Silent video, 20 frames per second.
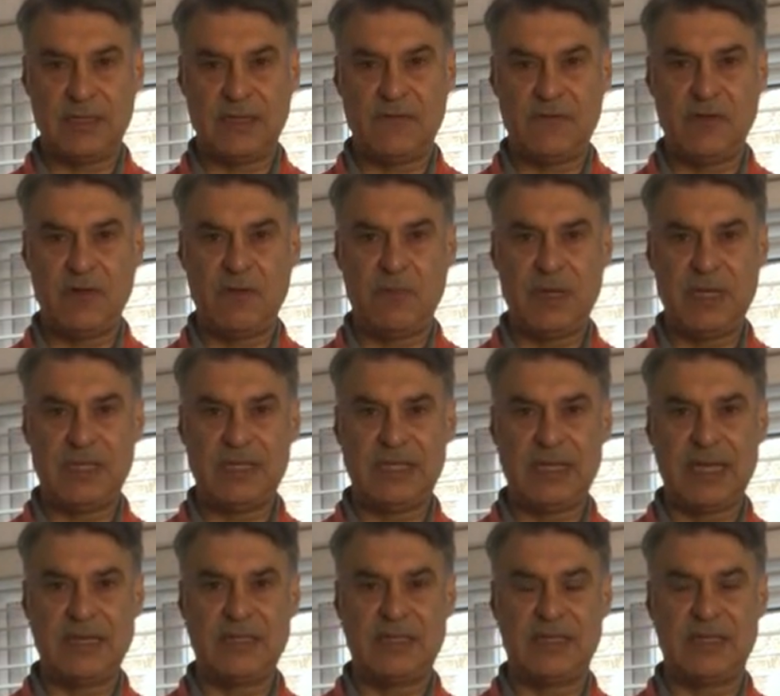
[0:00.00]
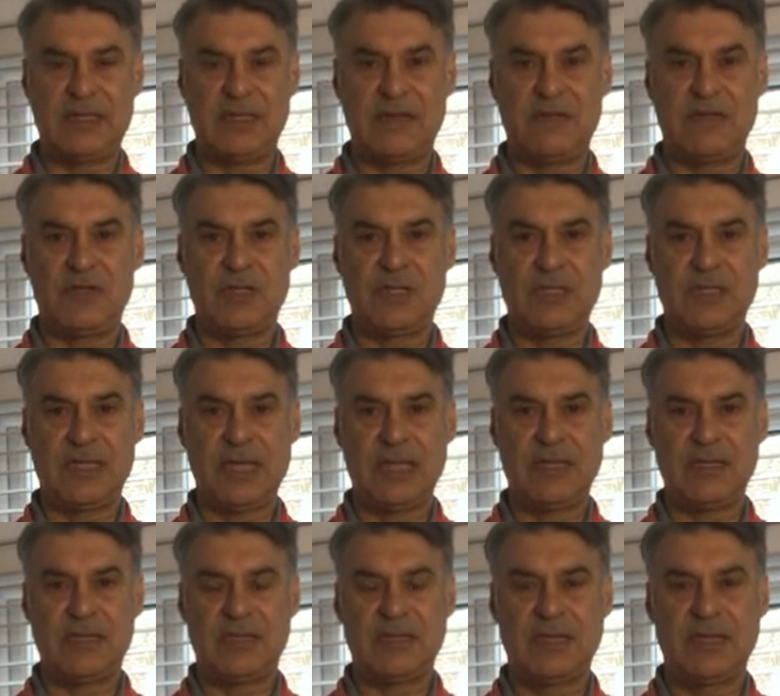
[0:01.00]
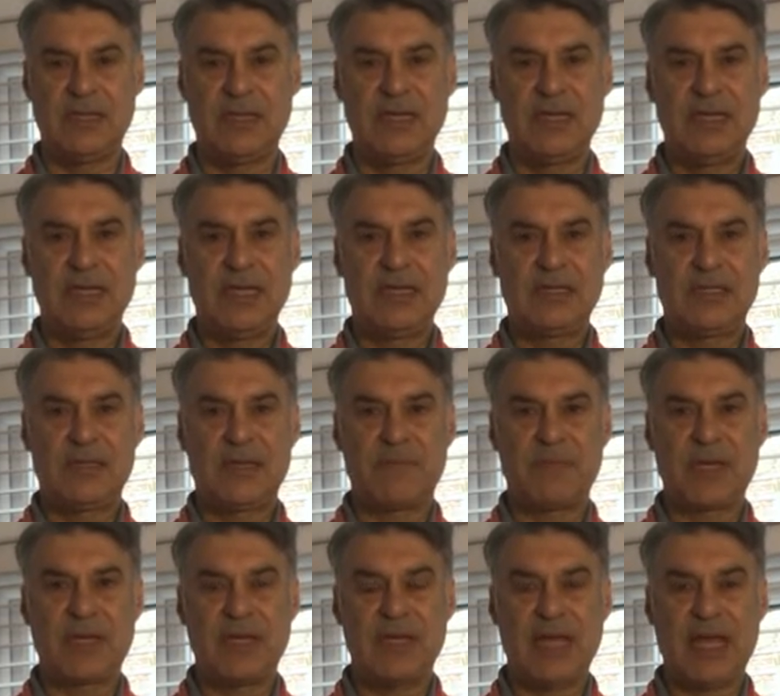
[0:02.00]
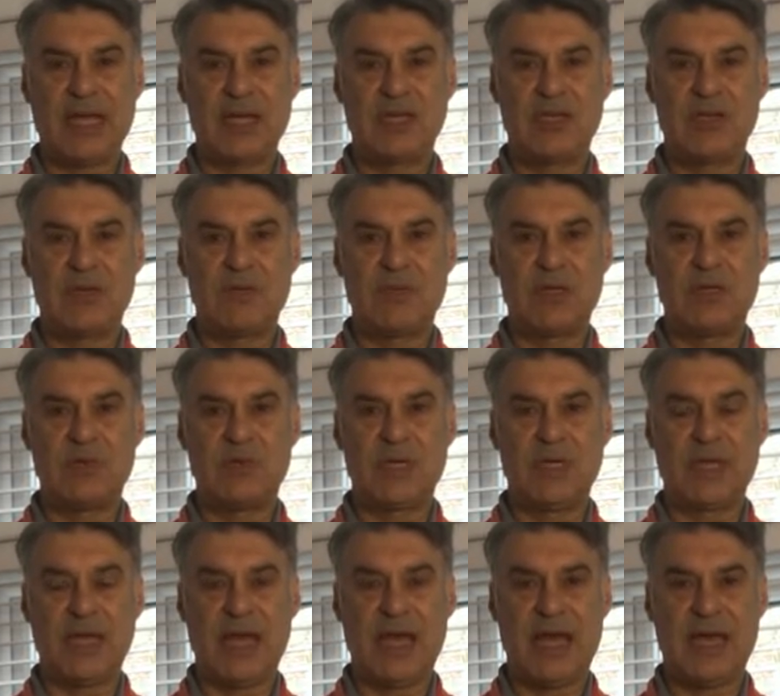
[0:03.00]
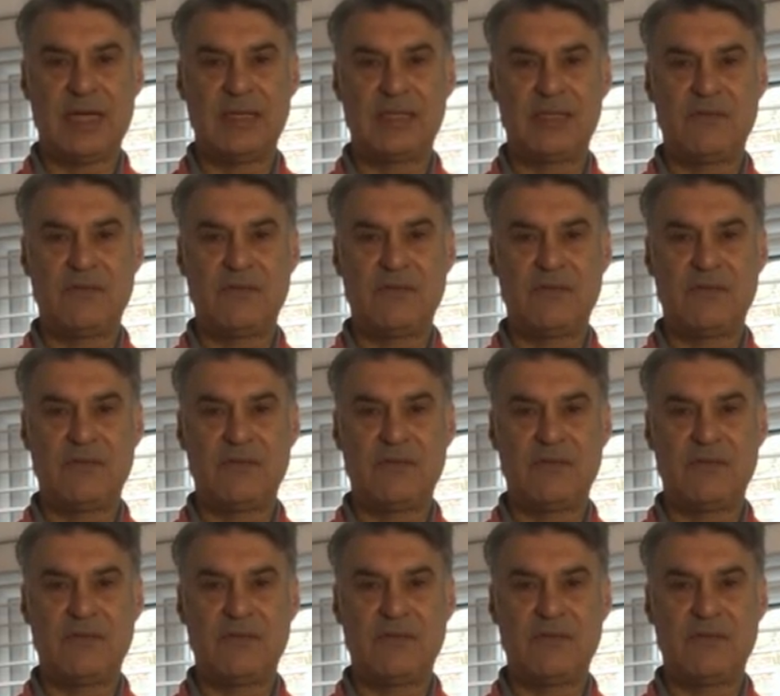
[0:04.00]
If you're a bit sensitive, just sense some connection between the hands.